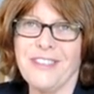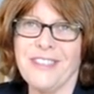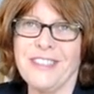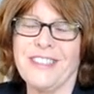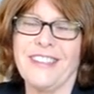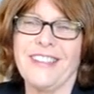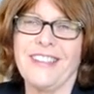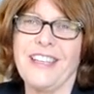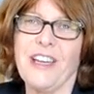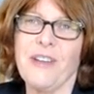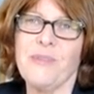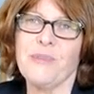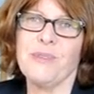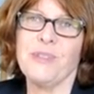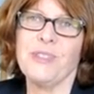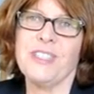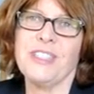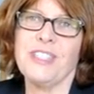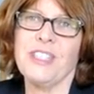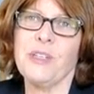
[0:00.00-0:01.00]
have those
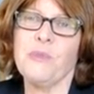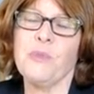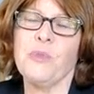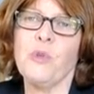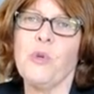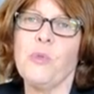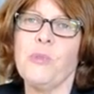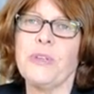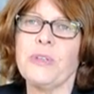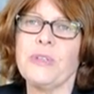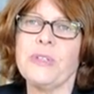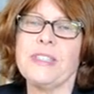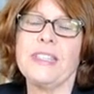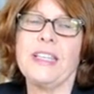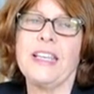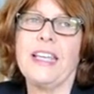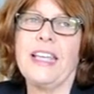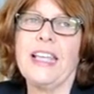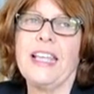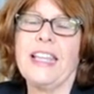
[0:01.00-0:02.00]
little outbursts anymore
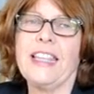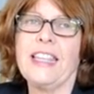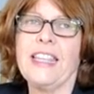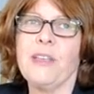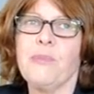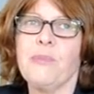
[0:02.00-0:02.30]
because